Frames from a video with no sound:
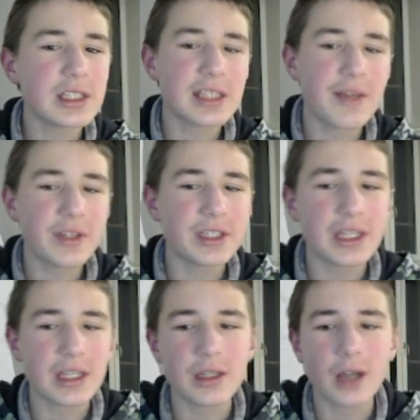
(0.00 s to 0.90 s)
is
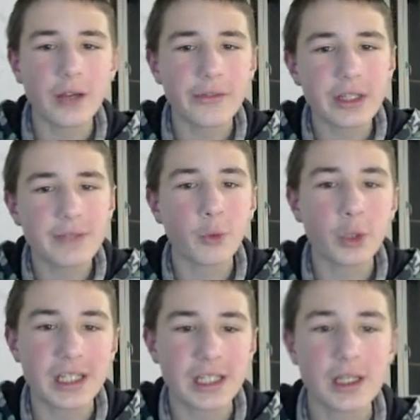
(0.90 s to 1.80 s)

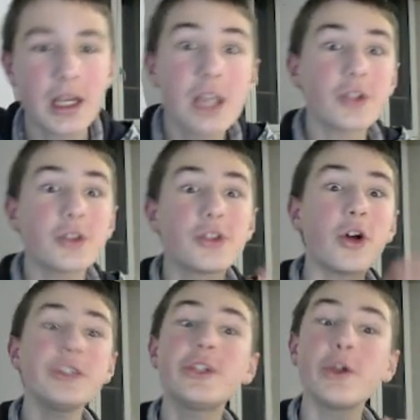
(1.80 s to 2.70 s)
1714. So
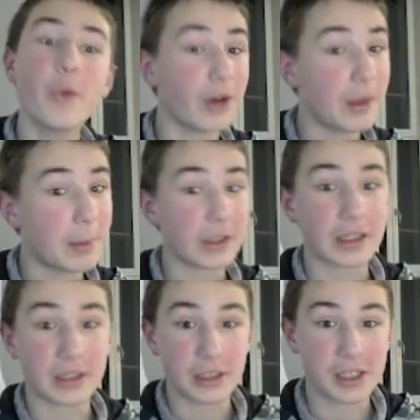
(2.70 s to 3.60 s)
don't you worry about
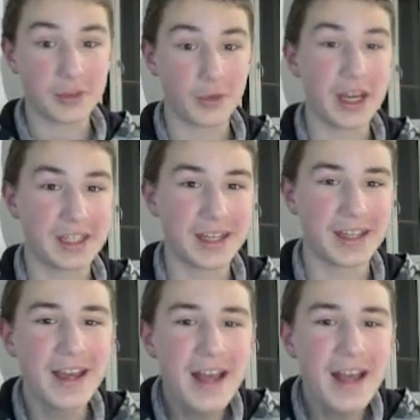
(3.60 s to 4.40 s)
Antichess rating.